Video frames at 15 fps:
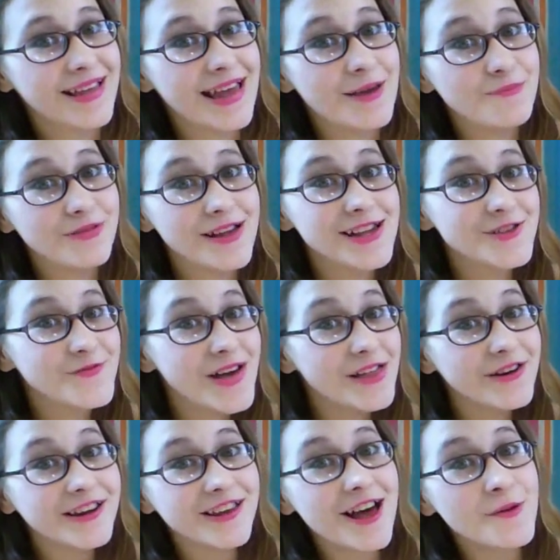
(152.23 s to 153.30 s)
A plus
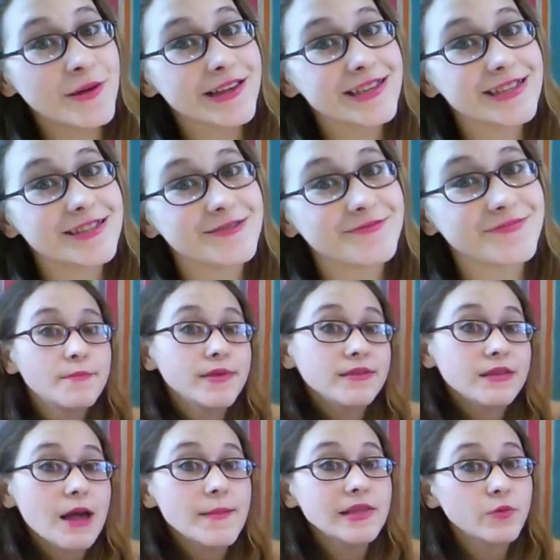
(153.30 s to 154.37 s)
Valerie Thomas, Ms.
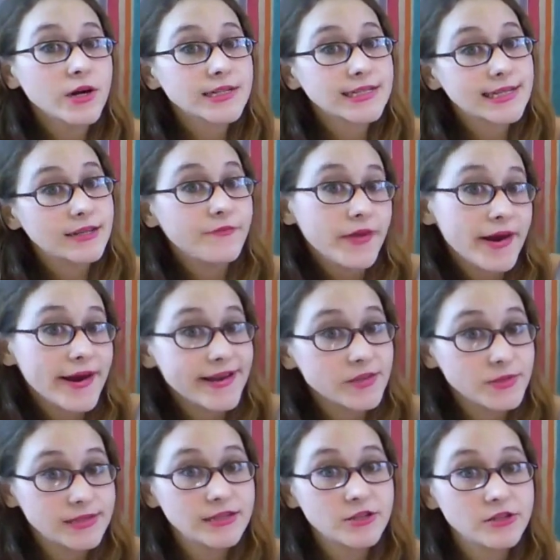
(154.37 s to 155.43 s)
Thomas worked in various
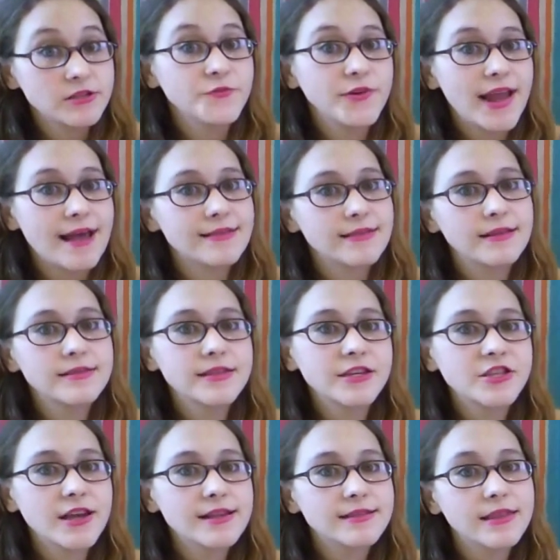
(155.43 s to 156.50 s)
positions for NASA,
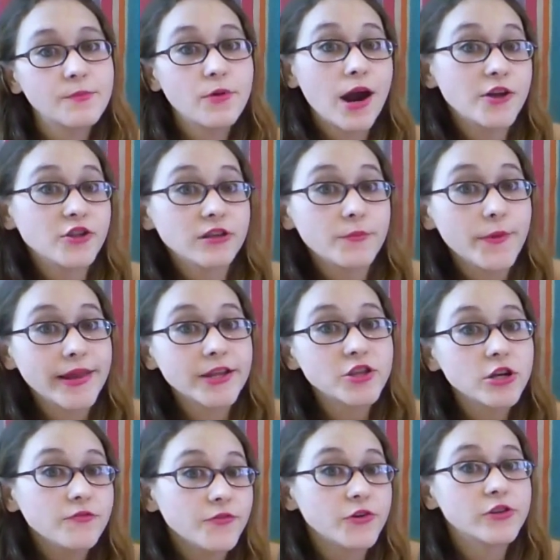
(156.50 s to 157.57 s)
such as the project
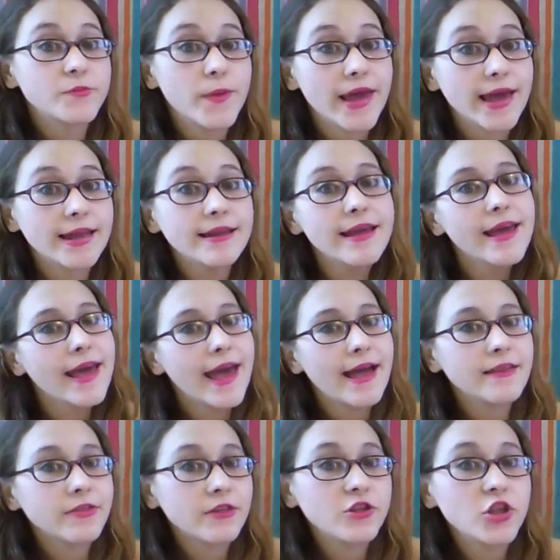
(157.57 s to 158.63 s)
manager for SPAN
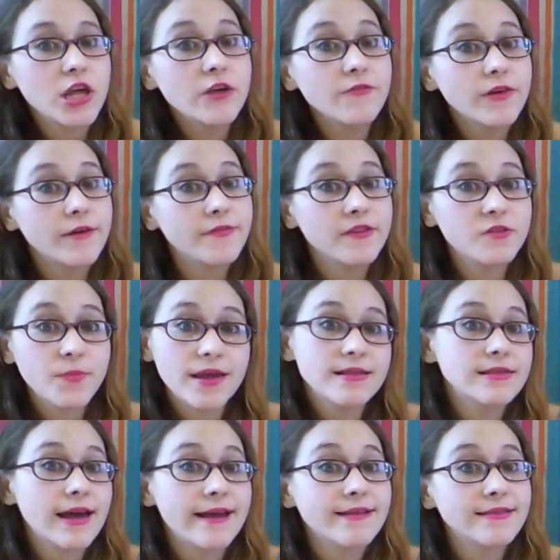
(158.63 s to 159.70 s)
and the chief of the Space
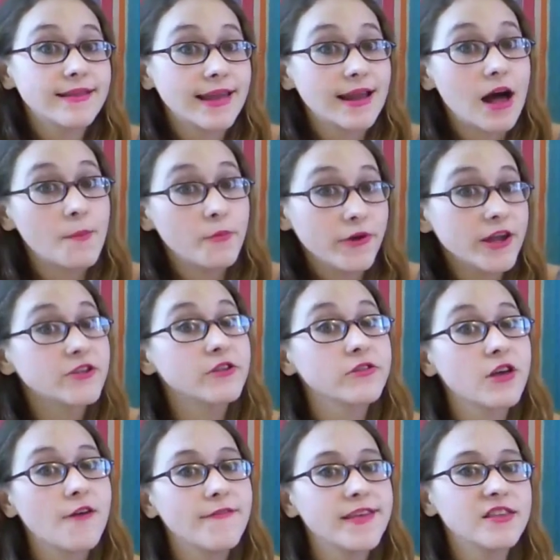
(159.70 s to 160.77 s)
Science Data Operations
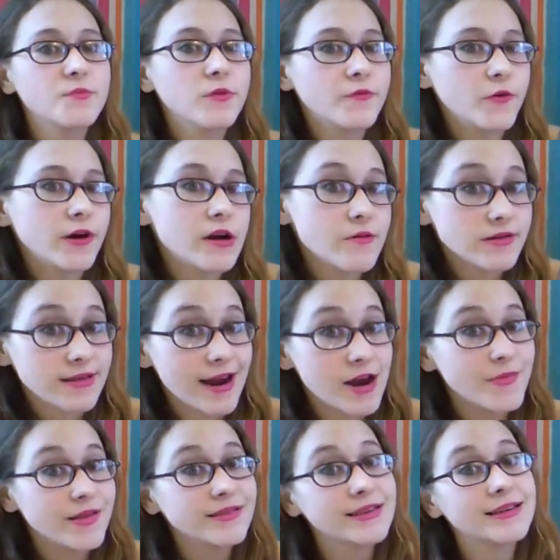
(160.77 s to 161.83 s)
Office before her
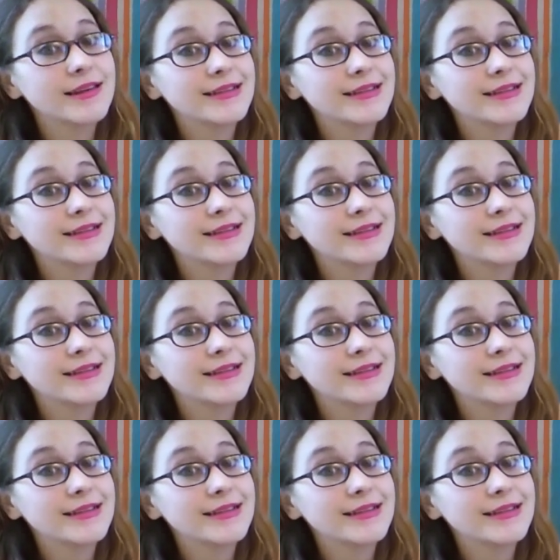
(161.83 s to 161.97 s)
retirement in